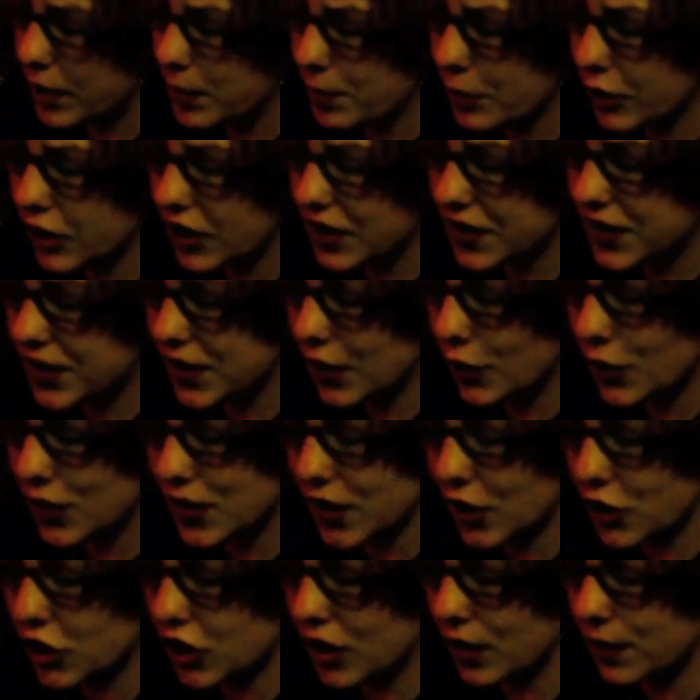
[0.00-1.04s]
People
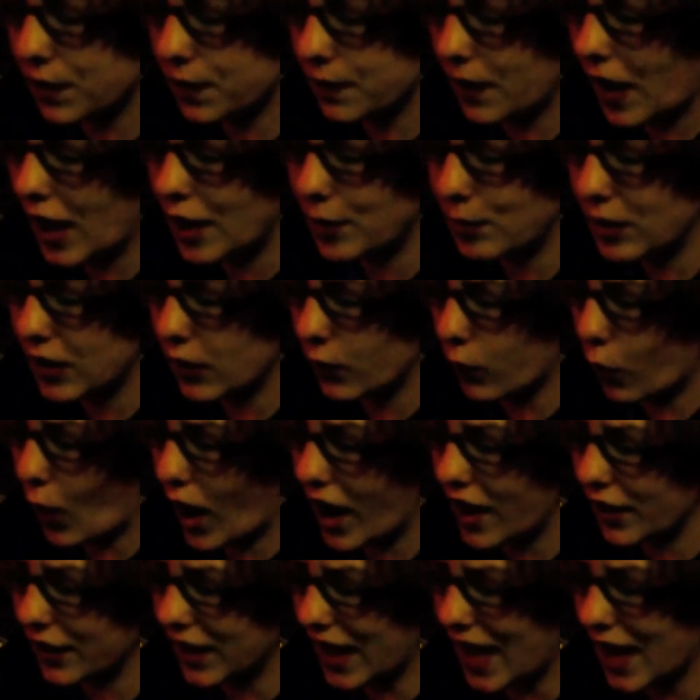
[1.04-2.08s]
consider such confinement
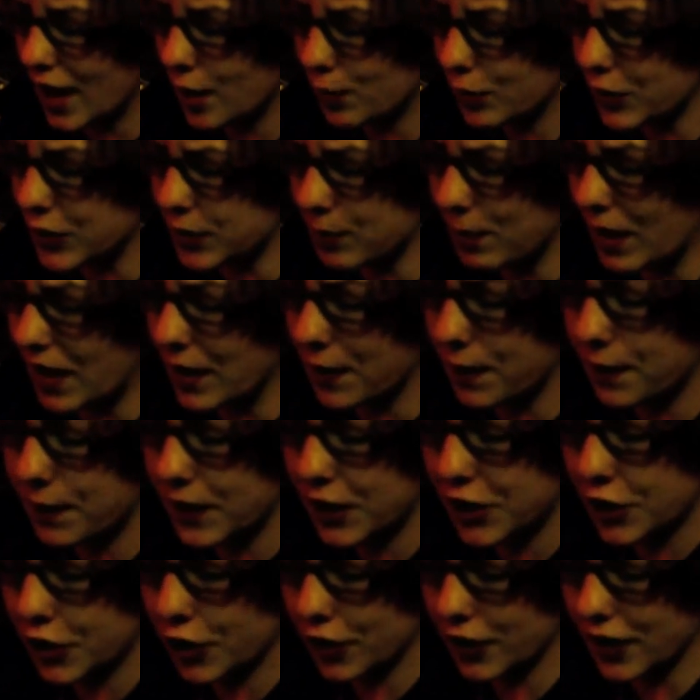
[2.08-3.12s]
of wild animals
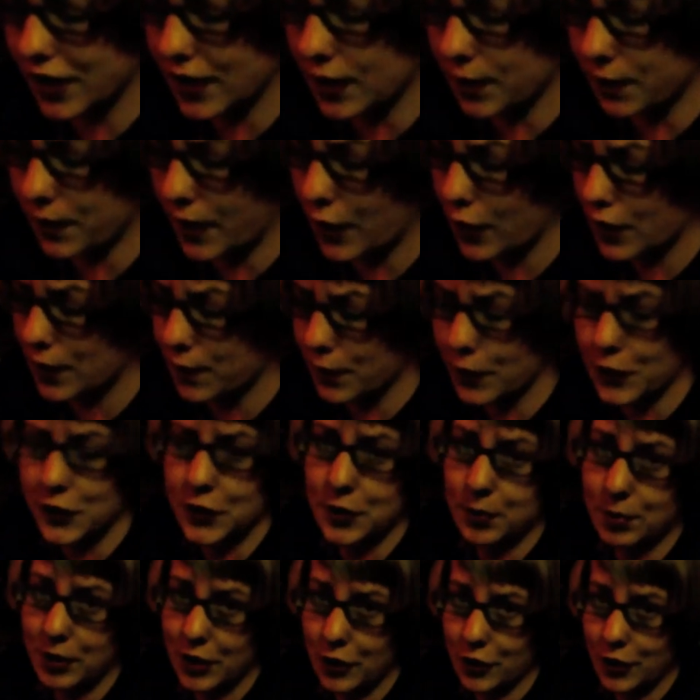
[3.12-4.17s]
beneficial in the very
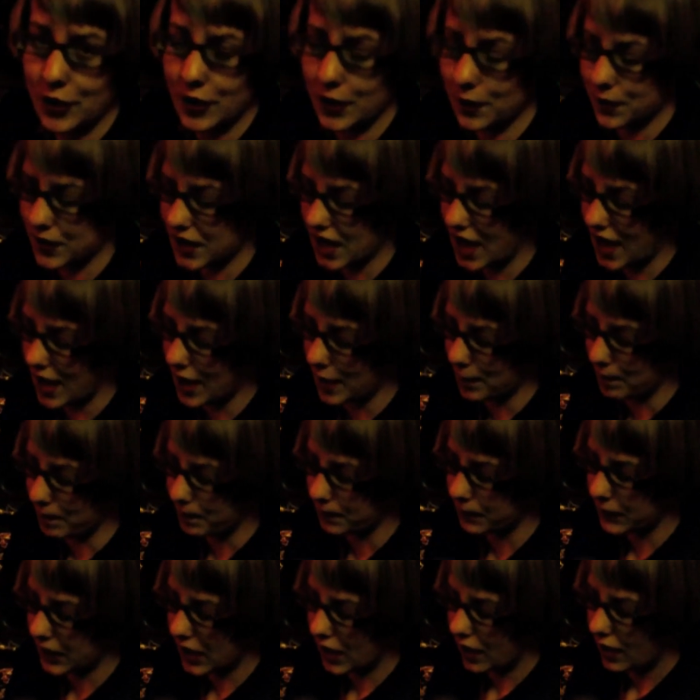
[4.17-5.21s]
first period of
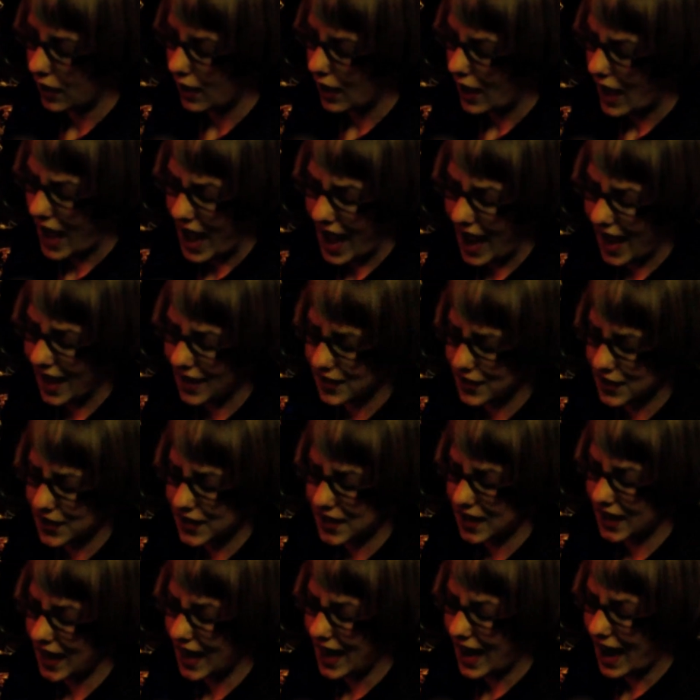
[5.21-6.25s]
time.
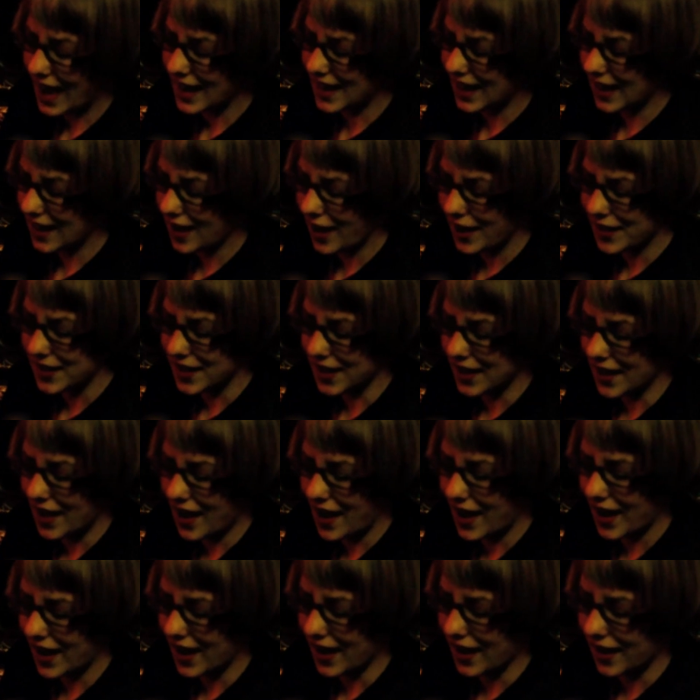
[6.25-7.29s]
And today I cannot
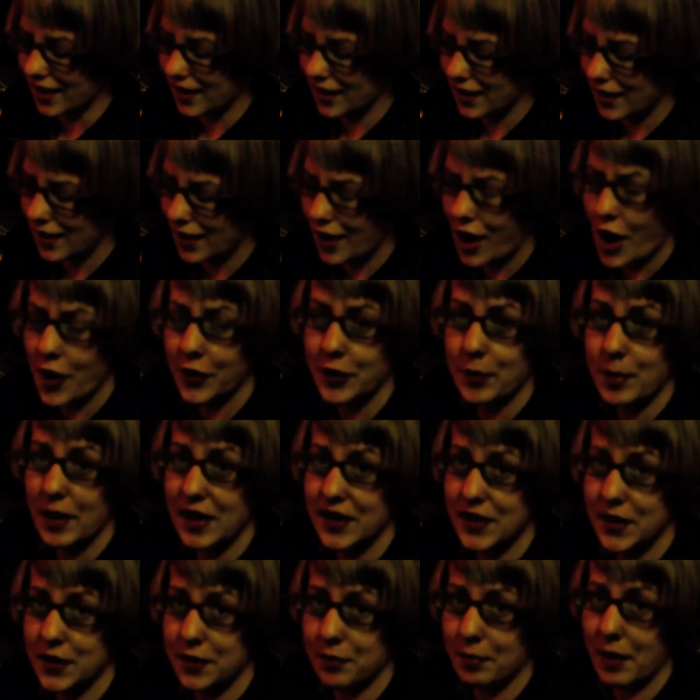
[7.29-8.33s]
deny, on
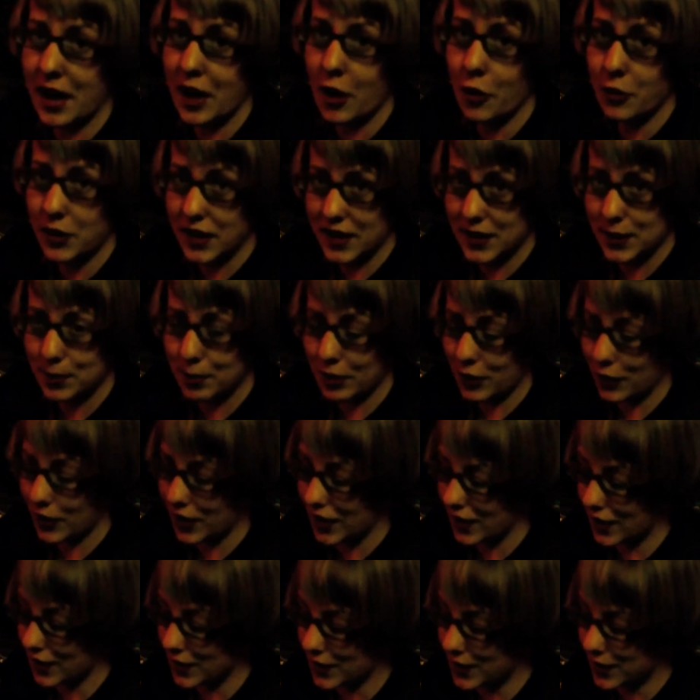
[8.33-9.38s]
the basis of my own
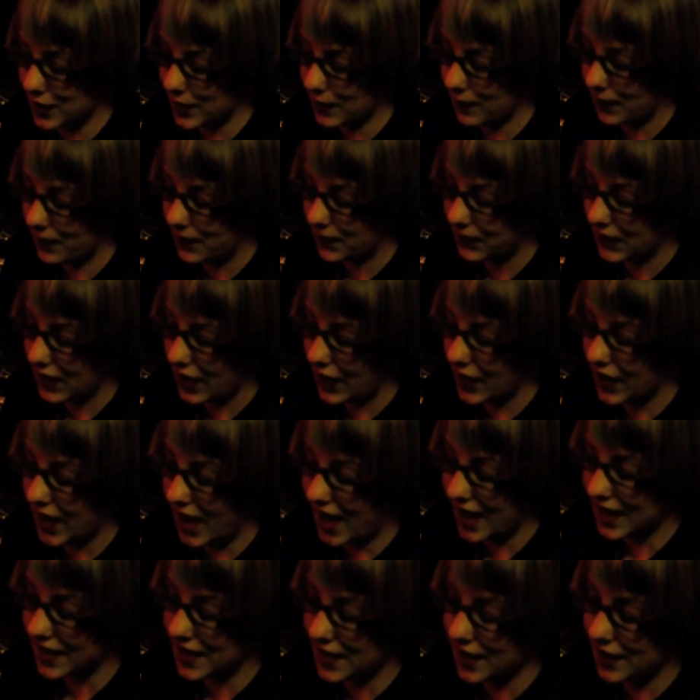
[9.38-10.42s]
experience,
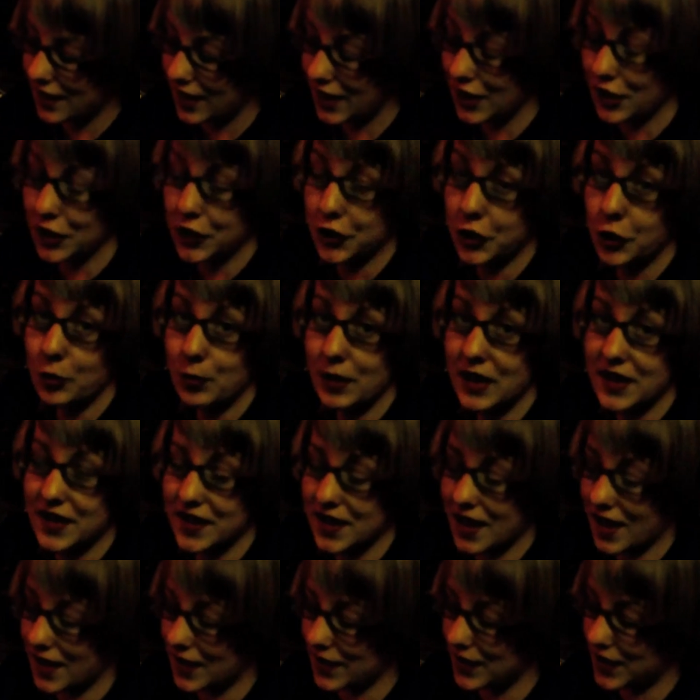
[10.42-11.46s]
that in a
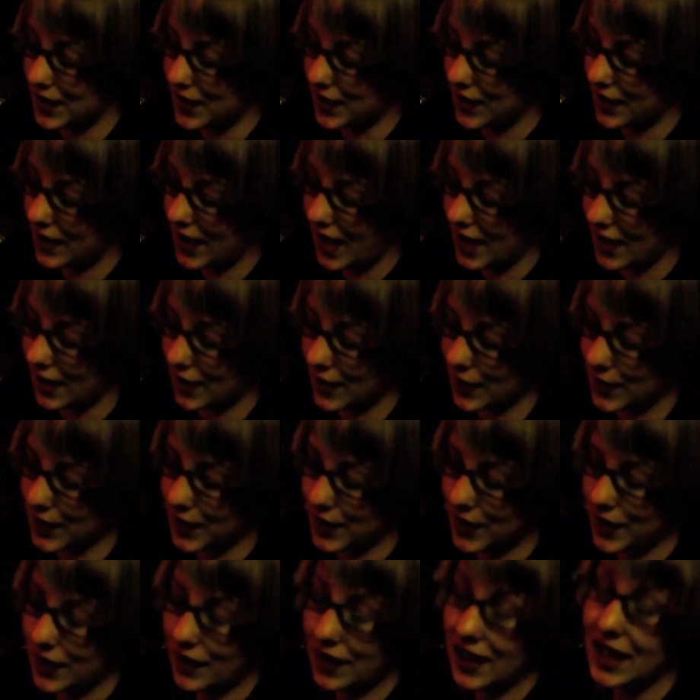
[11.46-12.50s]
human sense, that
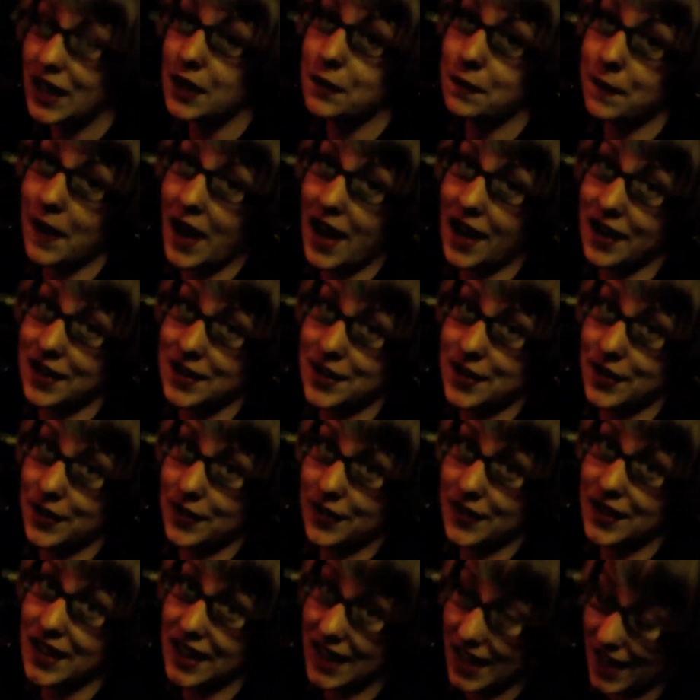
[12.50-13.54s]
is, in
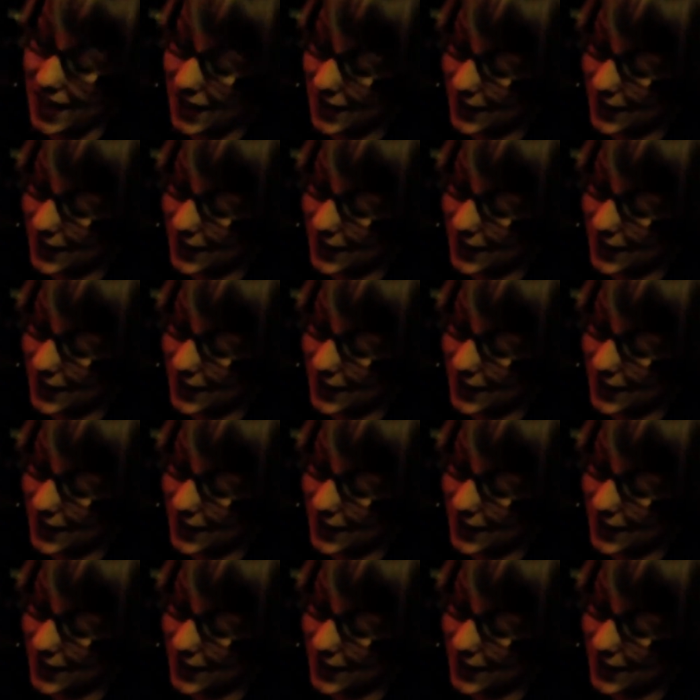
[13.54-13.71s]
fact, the